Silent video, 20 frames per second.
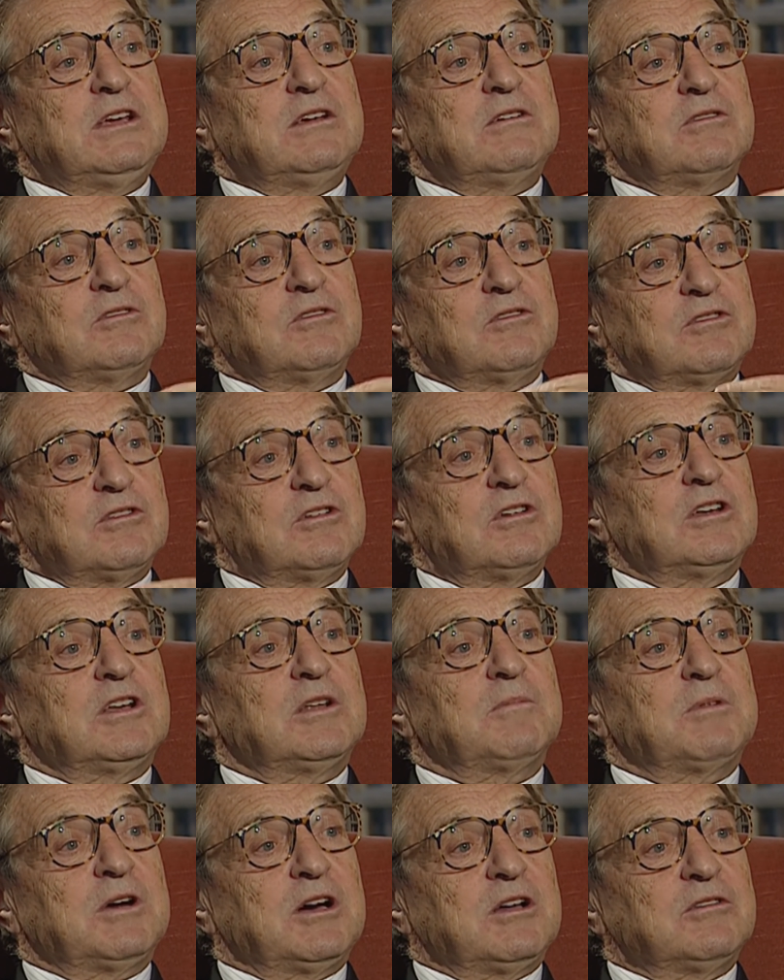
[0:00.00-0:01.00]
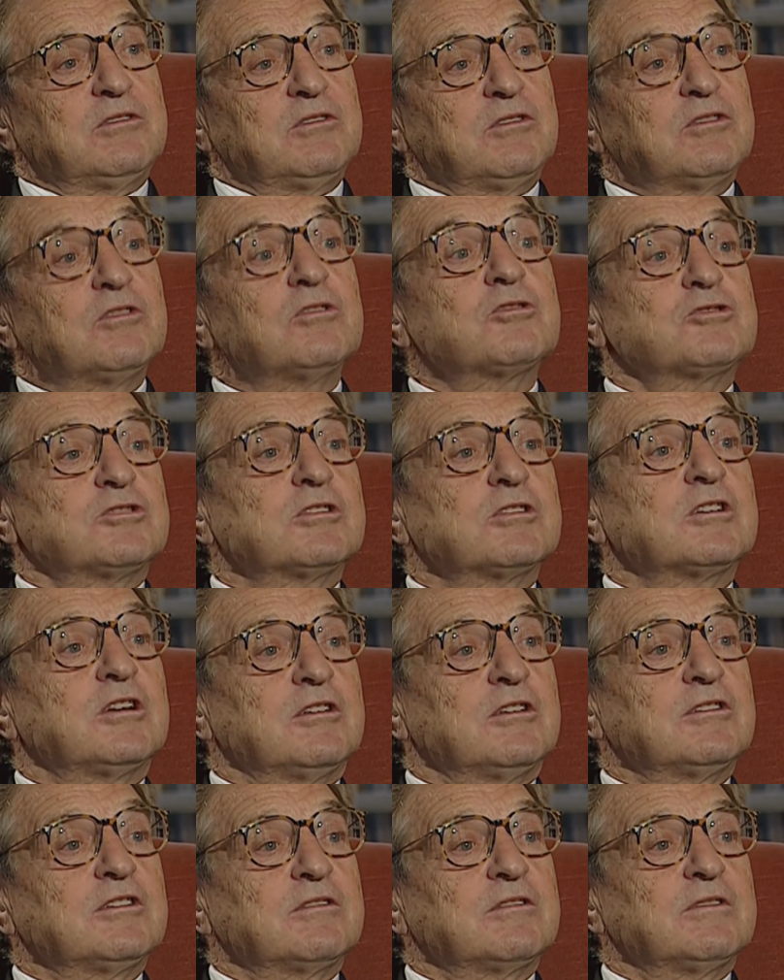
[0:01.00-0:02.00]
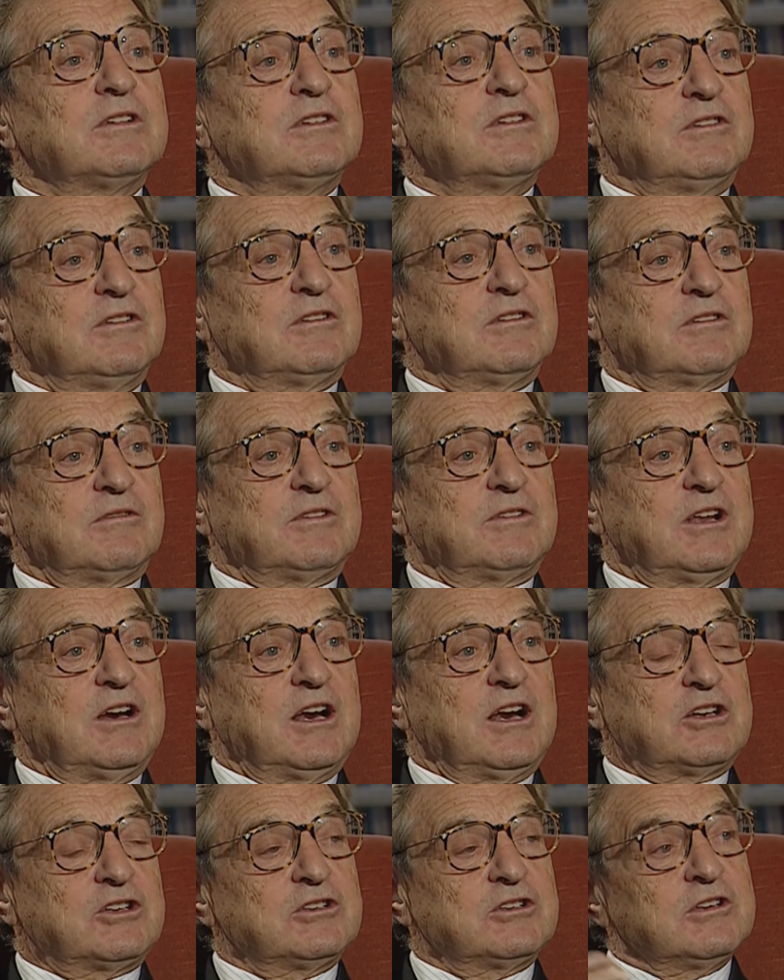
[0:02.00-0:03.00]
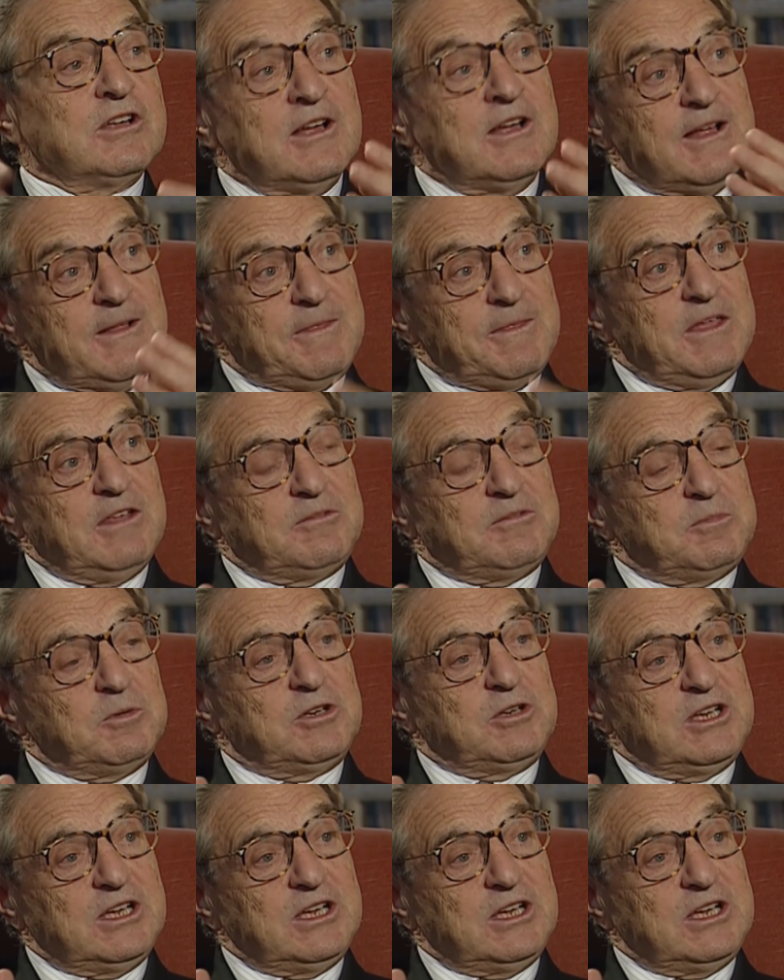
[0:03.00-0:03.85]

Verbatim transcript: And even more radically, is it not exactly the same